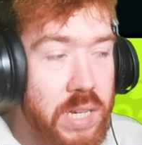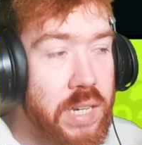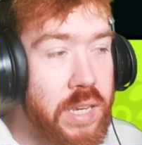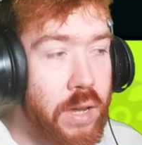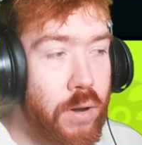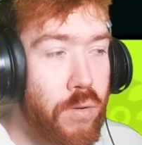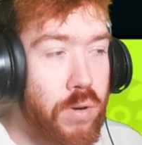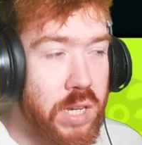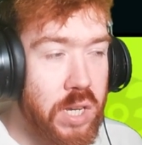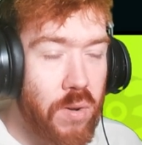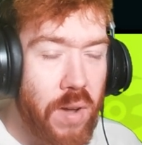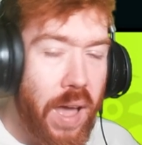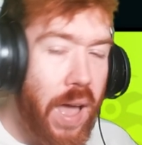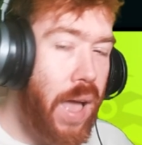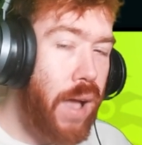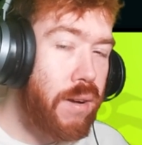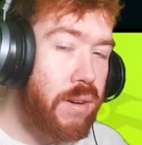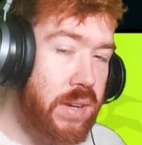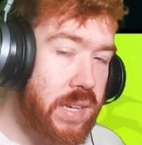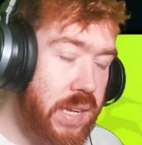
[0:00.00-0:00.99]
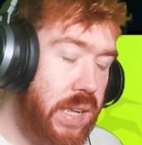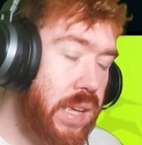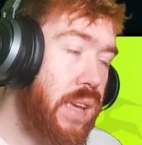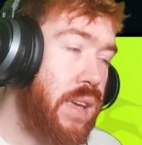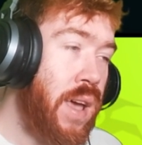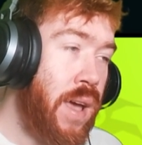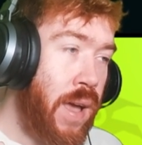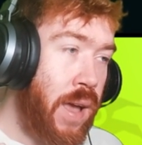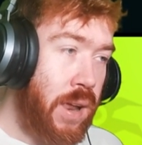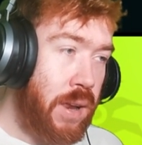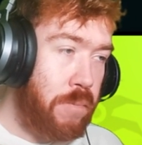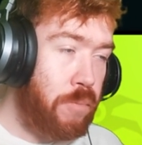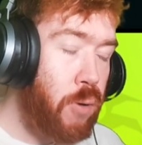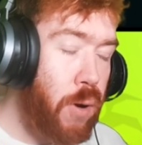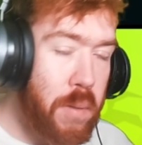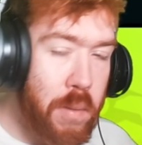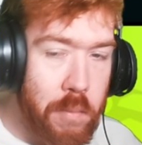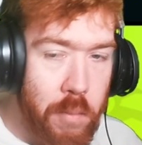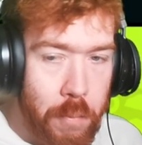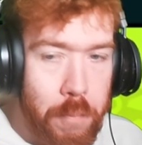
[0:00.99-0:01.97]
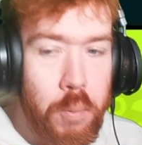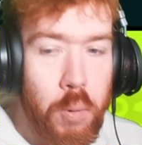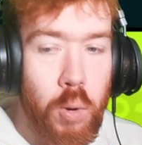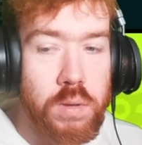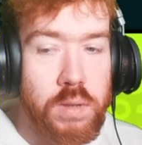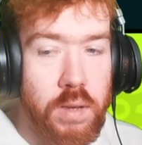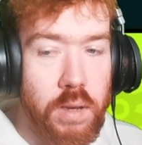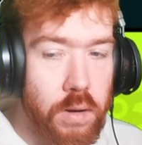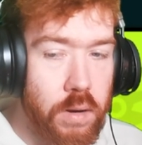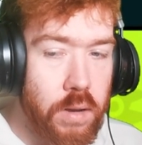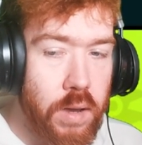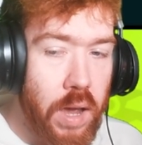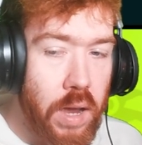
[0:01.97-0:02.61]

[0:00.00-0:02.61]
skills. So accuracy is probably more important.